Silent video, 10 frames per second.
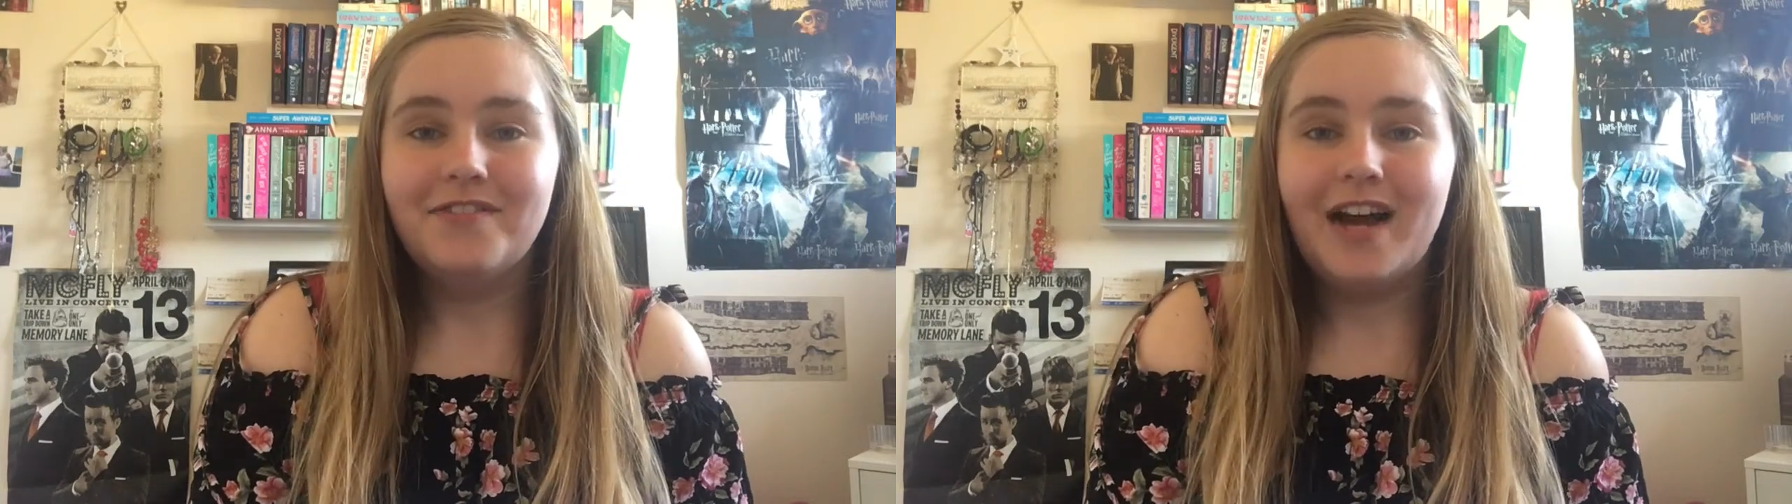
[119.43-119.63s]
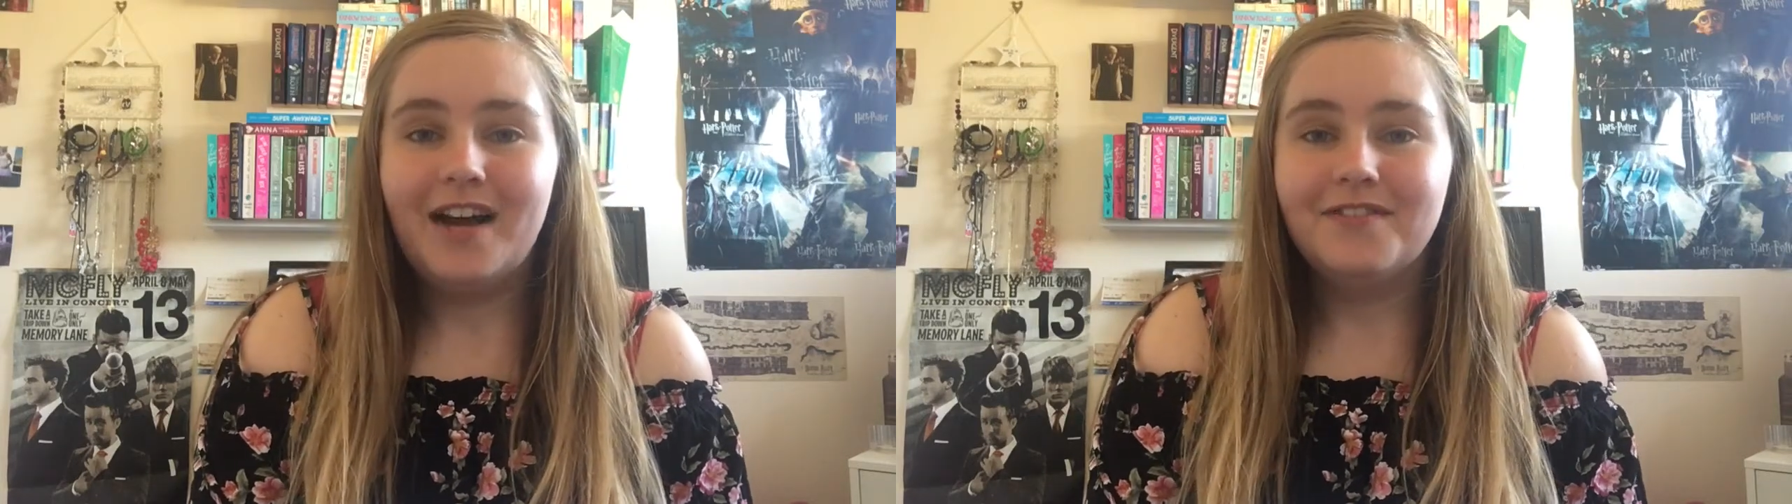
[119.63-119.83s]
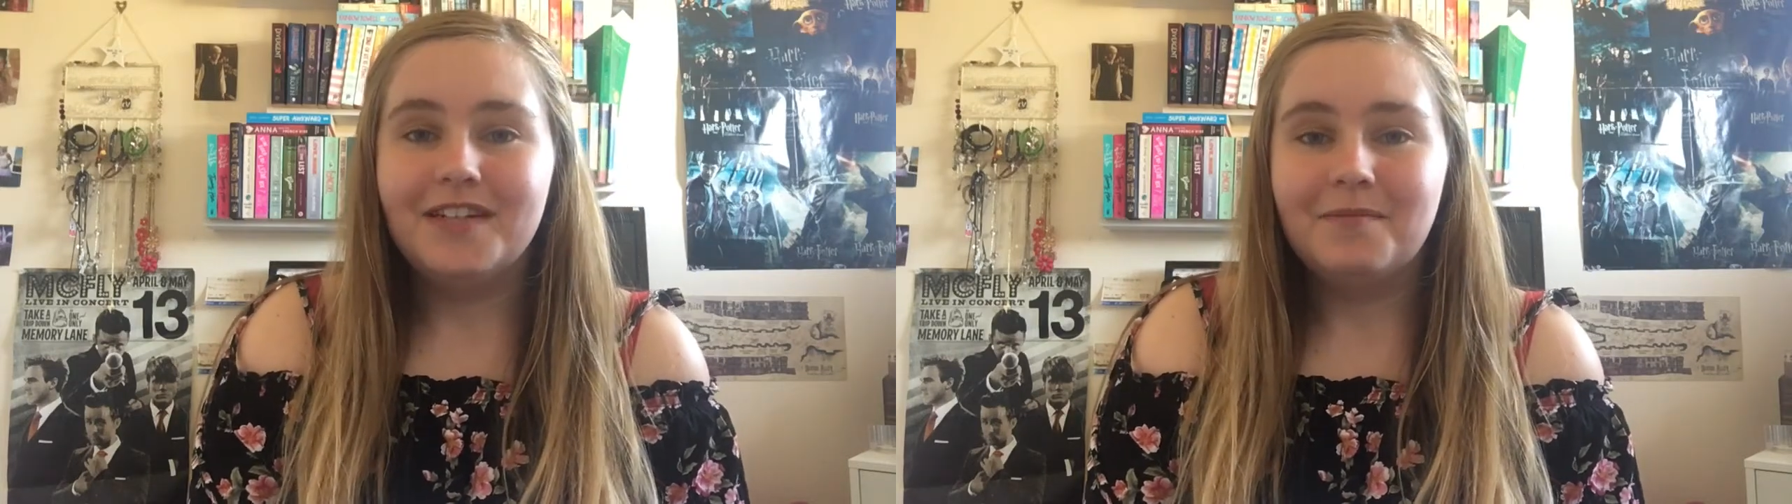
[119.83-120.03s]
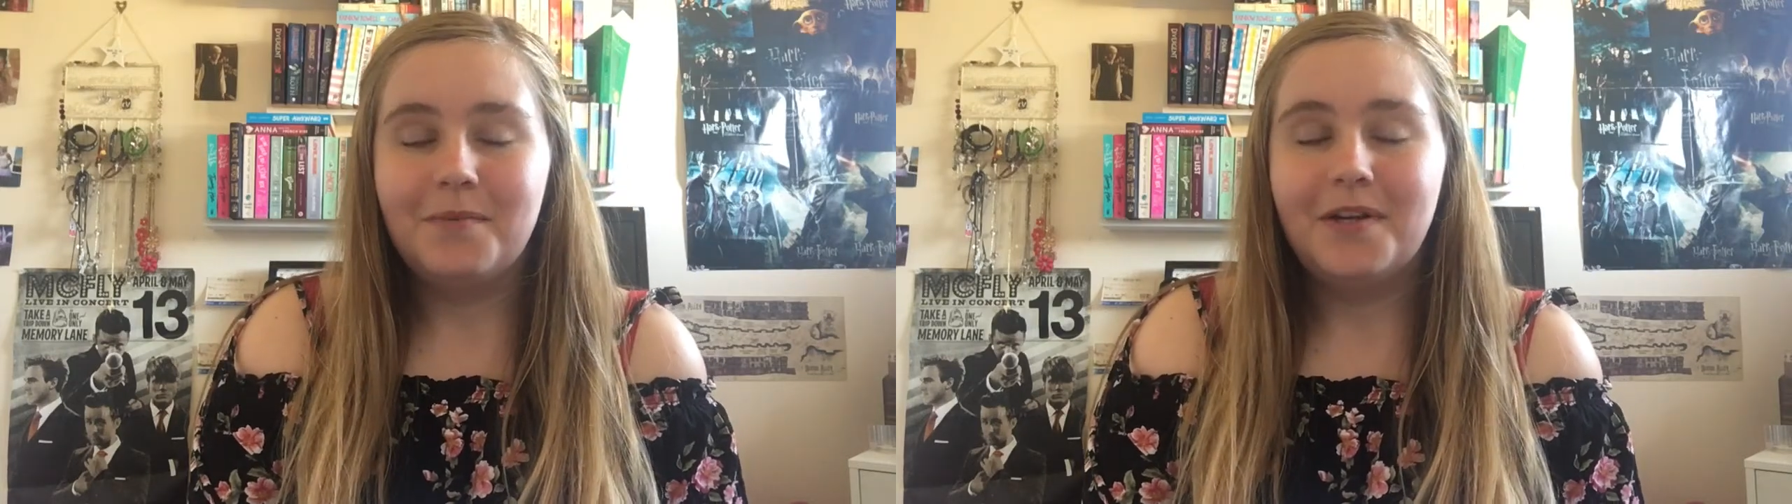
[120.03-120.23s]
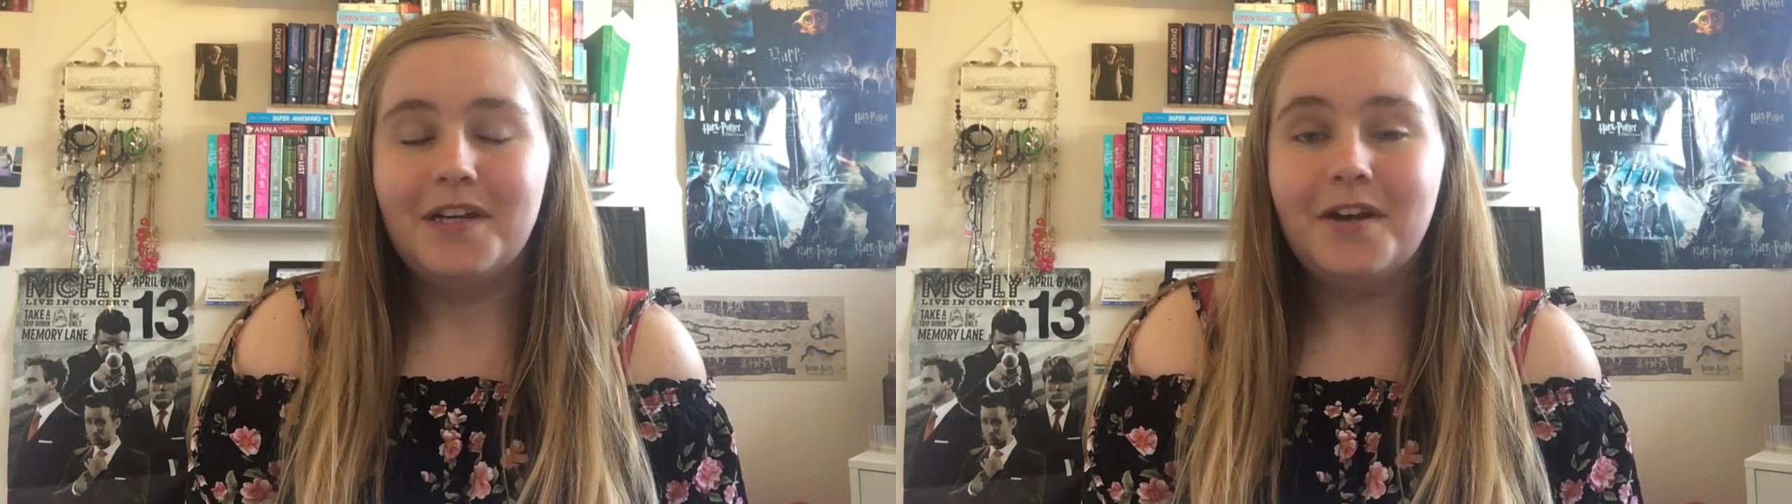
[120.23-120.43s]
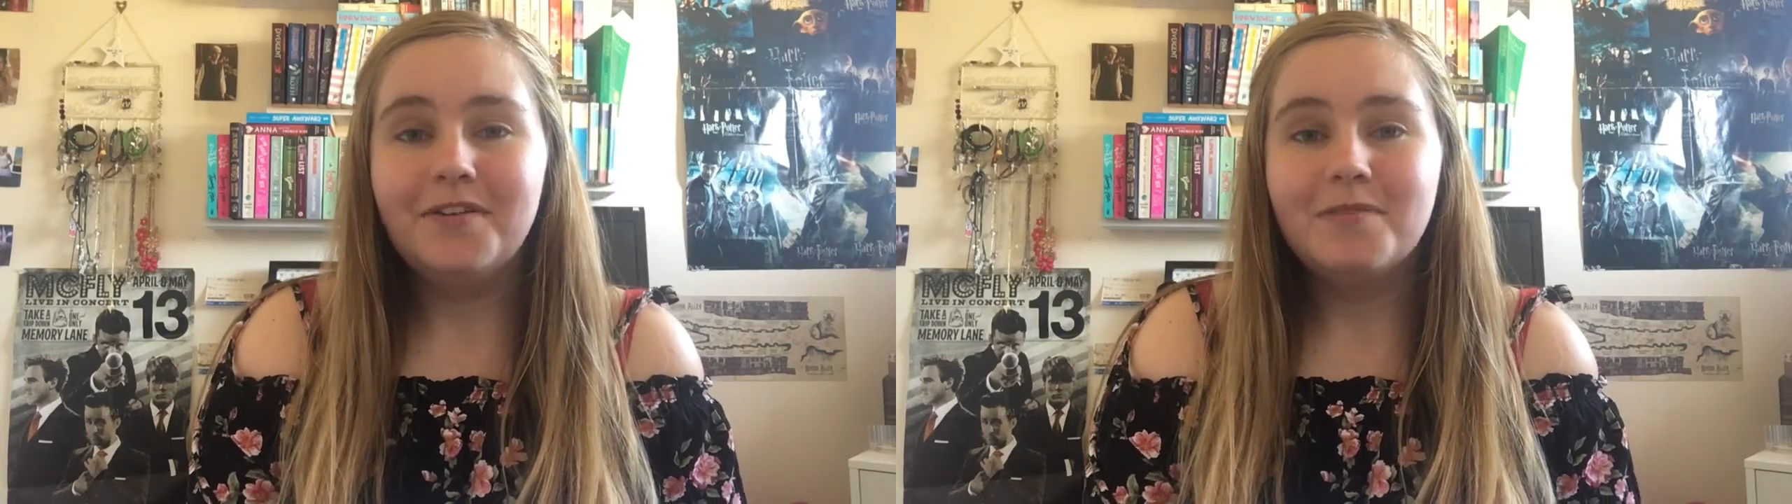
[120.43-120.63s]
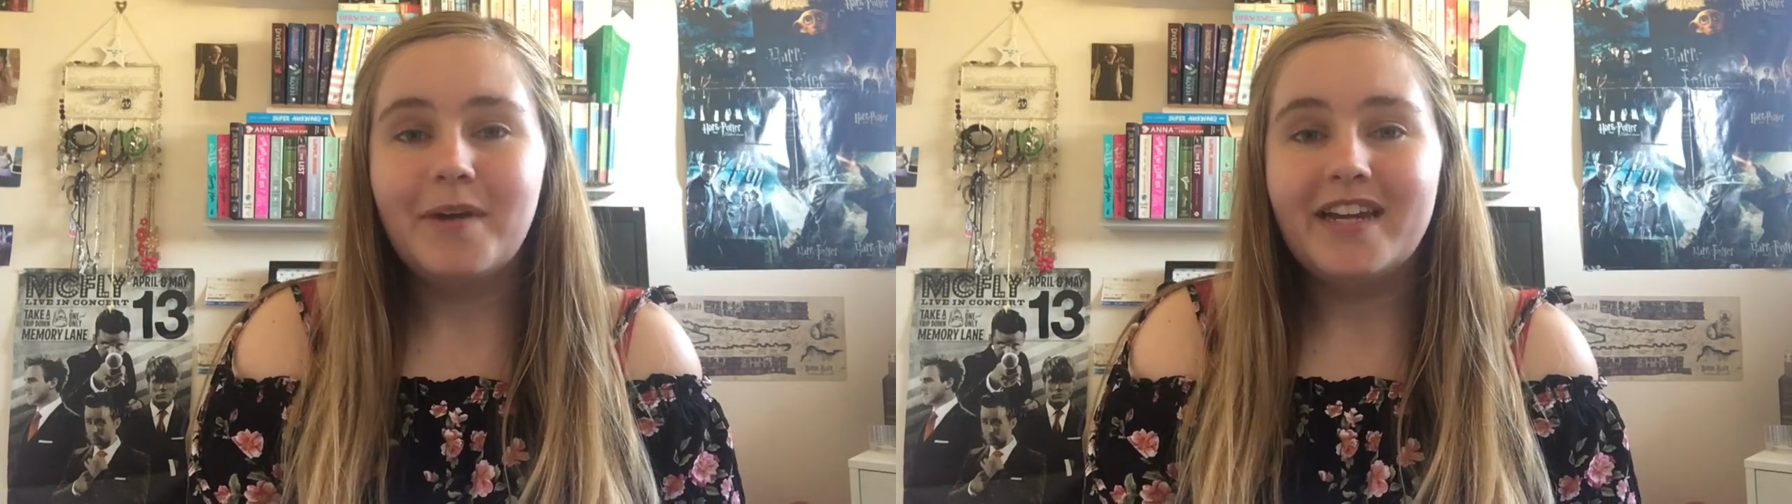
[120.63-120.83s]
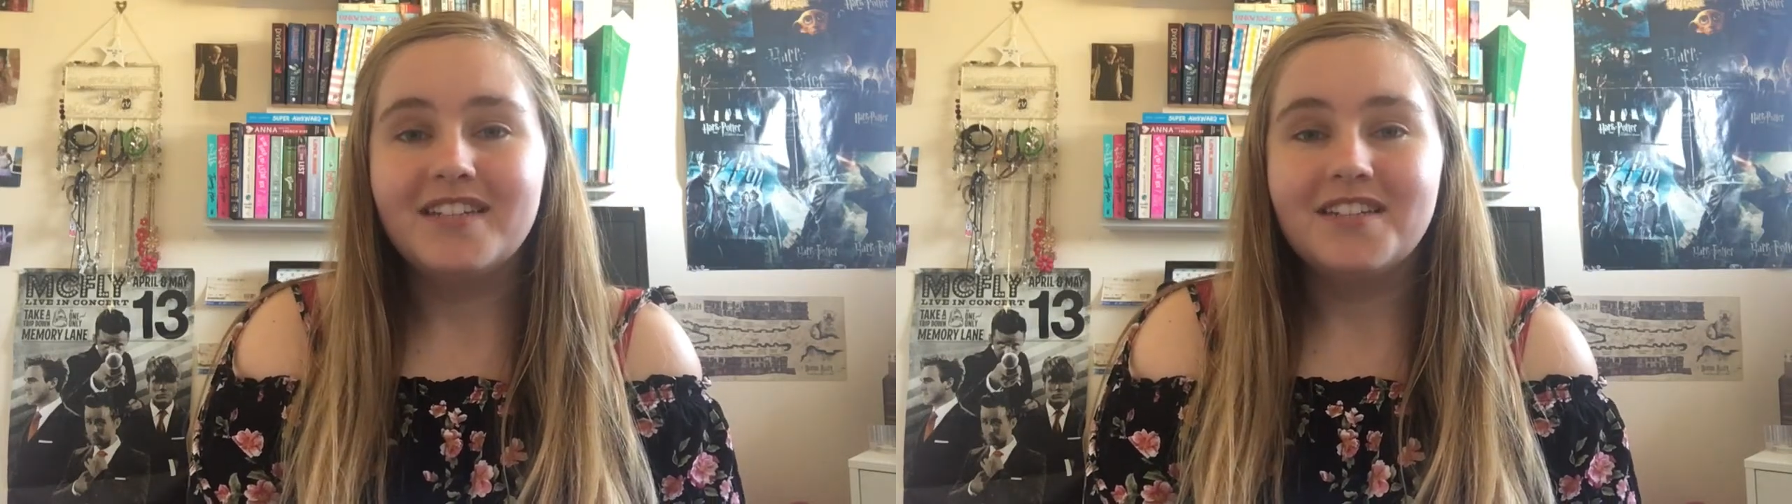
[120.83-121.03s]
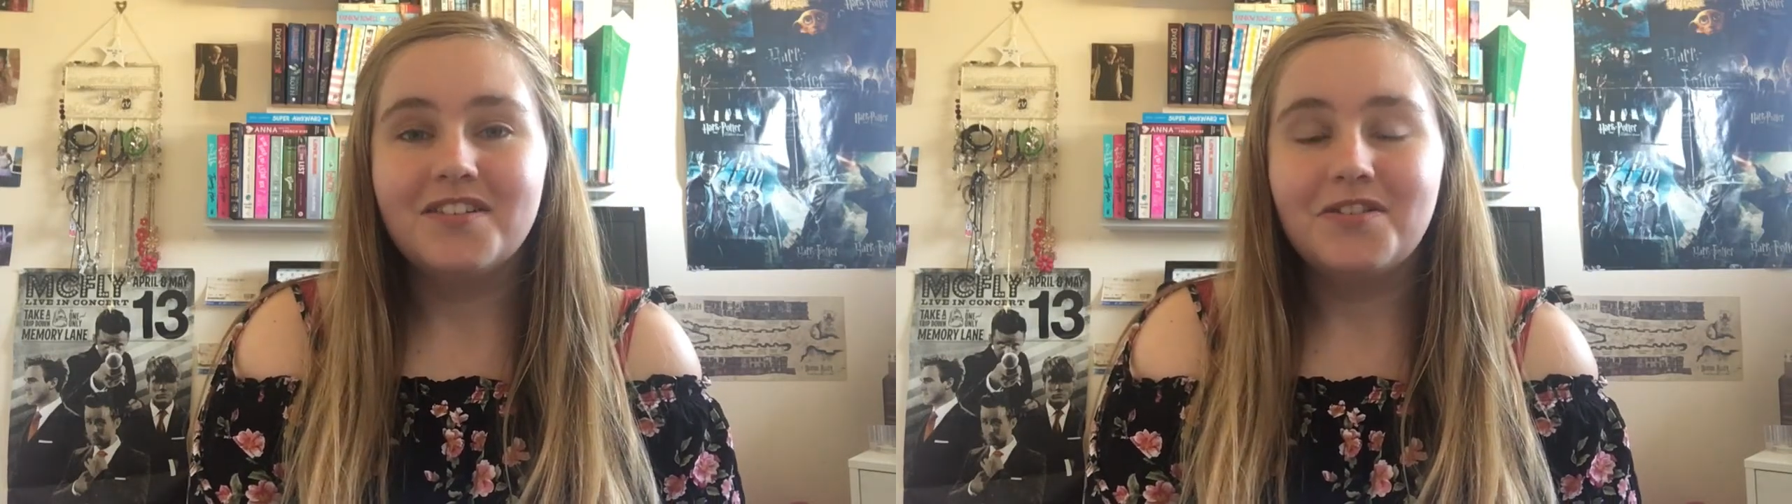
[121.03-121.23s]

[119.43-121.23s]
for having my own space